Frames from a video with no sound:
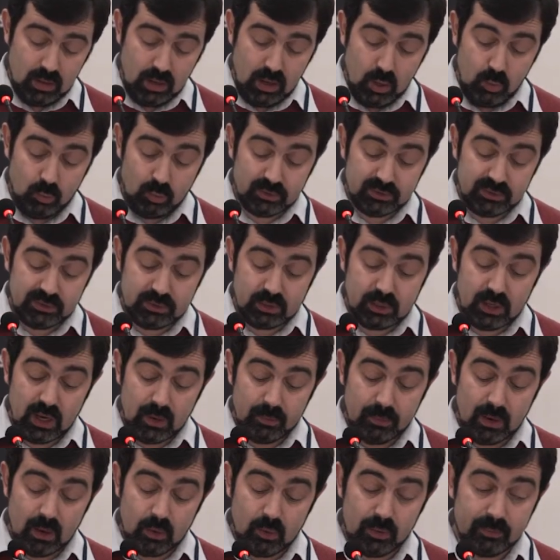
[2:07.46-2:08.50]
I will
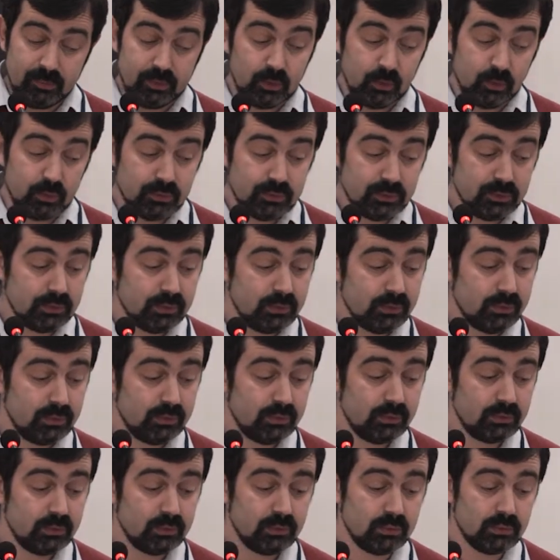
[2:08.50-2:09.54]
describe our approach
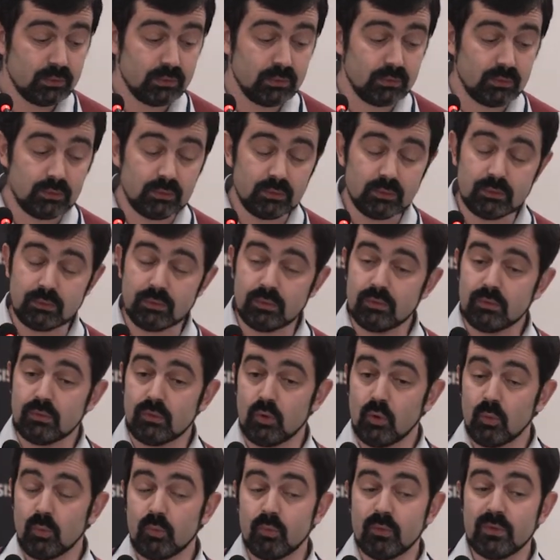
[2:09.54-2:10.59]
to
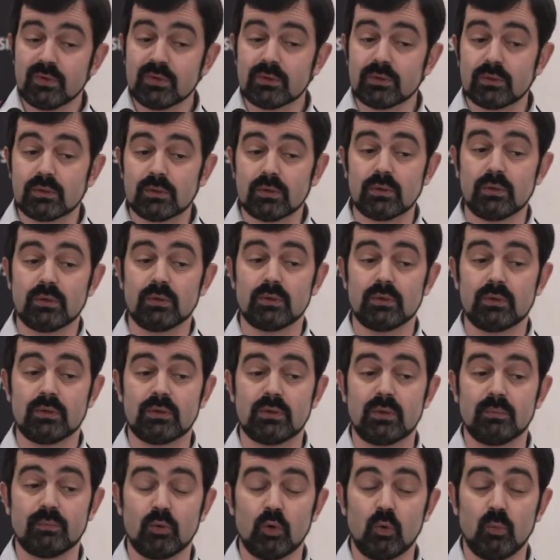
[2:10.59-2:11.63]
cope with
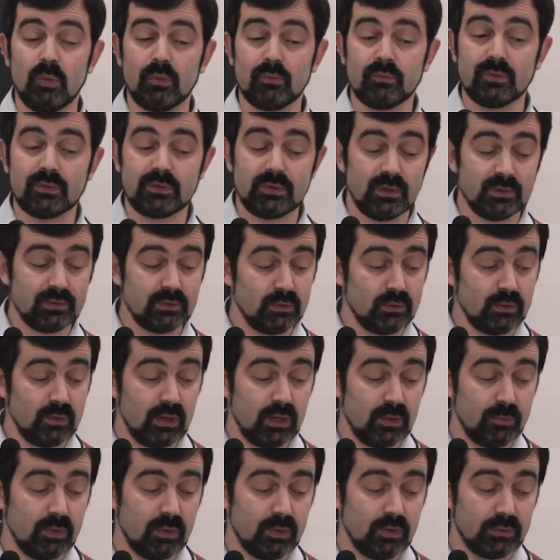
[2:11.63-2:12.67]
some problems with external
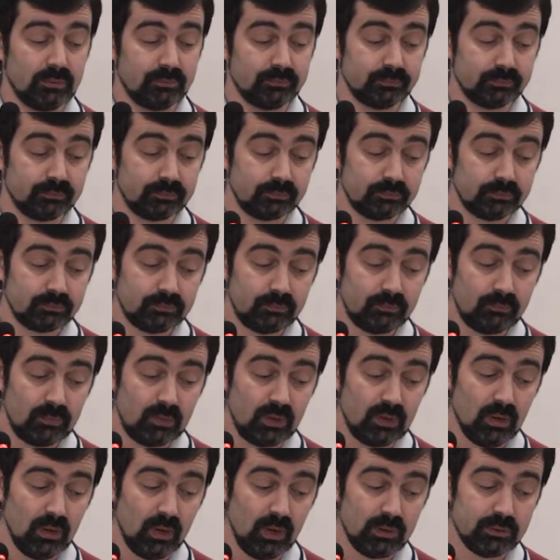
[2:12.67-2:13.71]
library.
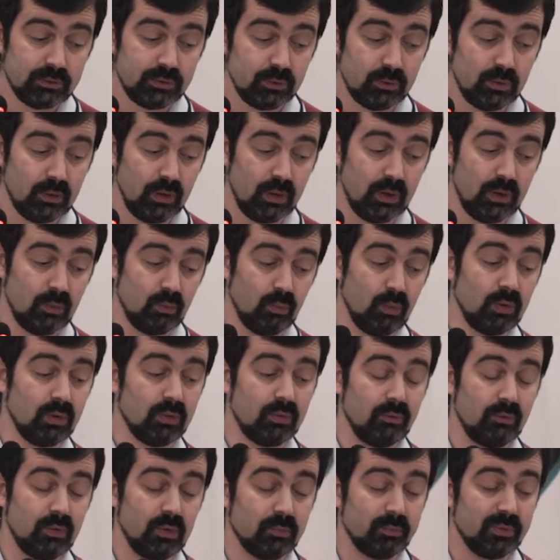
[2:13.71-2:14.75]
Also, I
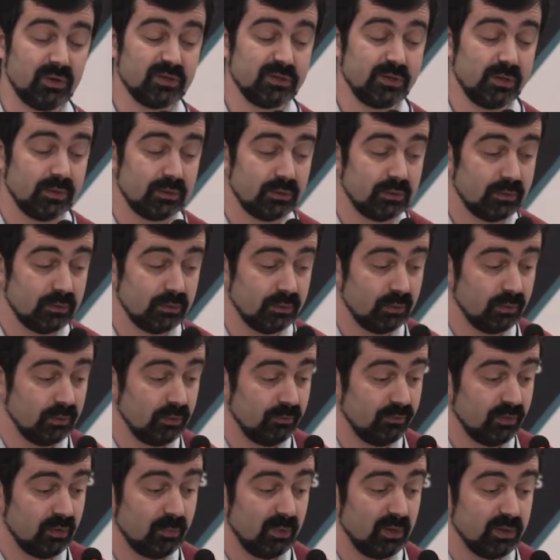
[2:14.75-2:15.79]
will present
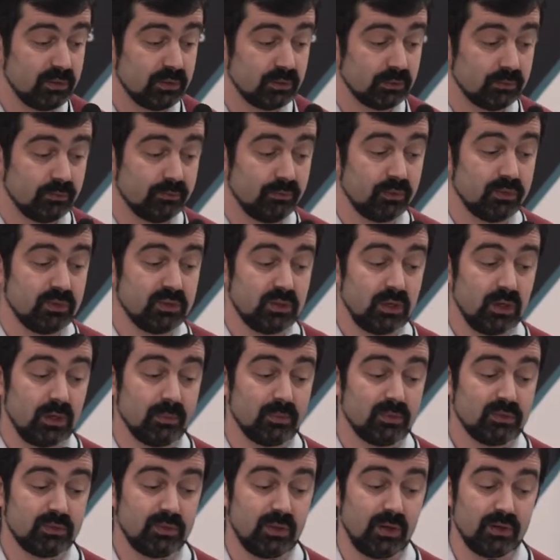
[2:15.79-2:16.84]
formalism for
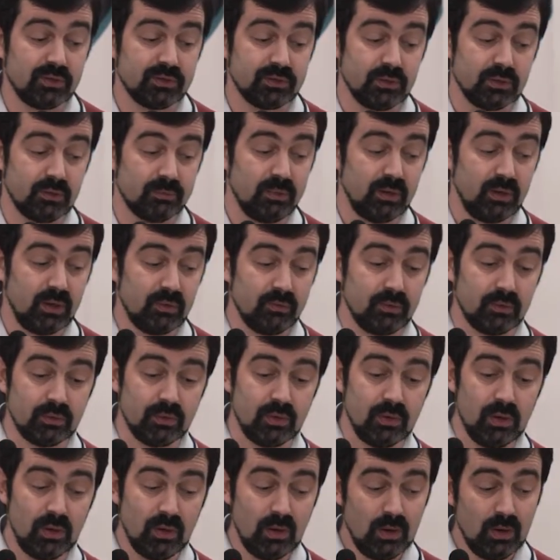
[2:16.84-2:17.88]
describing structure and behavior
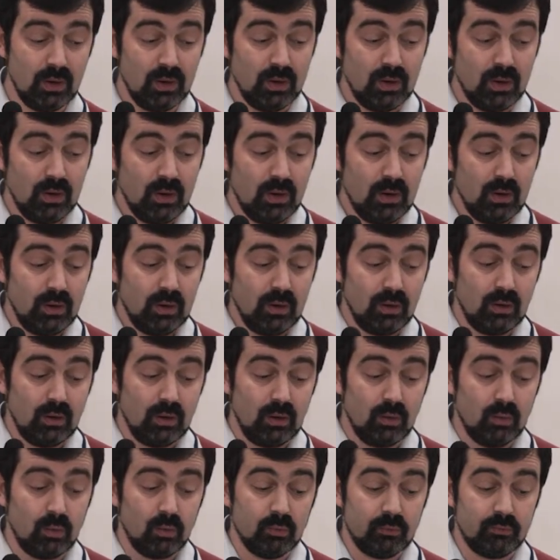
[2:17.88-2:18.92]

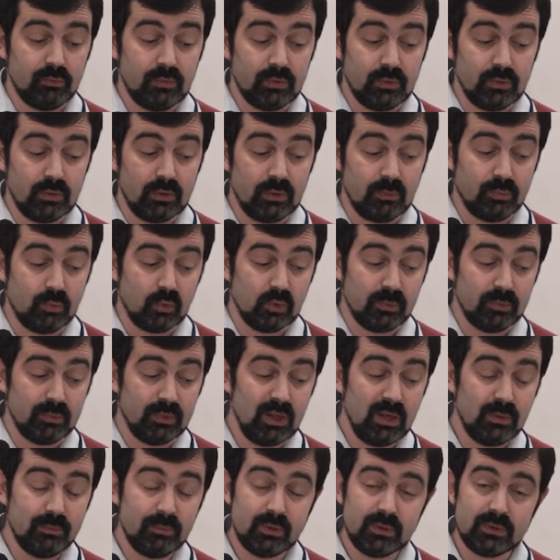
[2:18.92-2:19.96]
of program
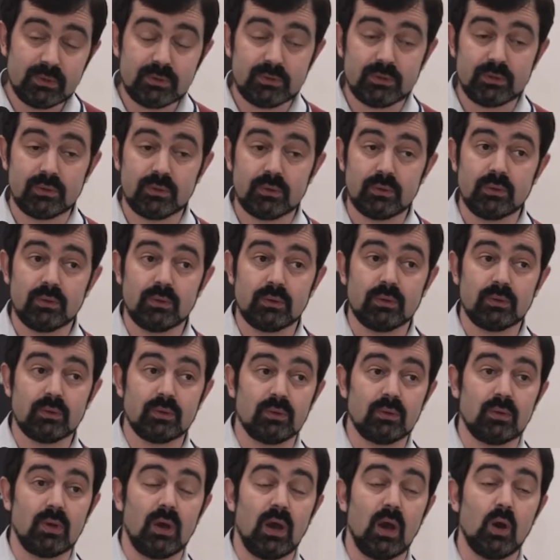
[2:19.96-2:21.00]
libraries,
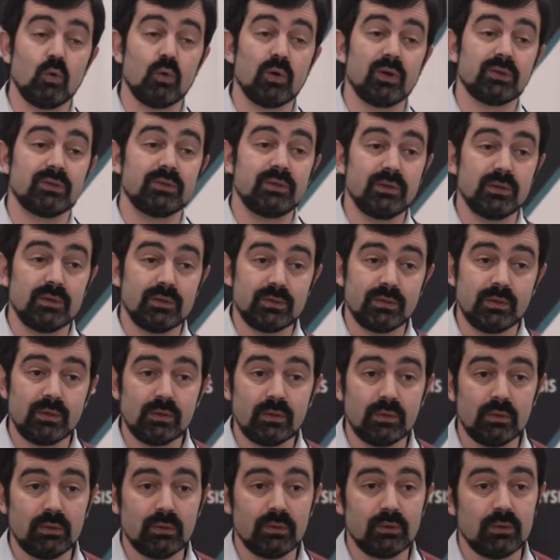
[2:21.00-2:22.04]
our
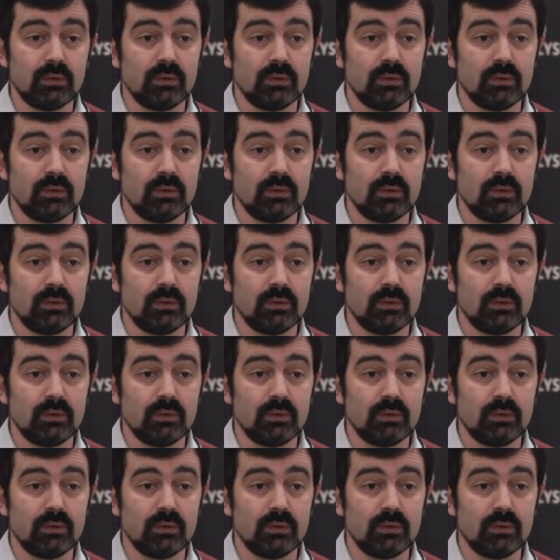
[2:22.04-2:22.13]
DSL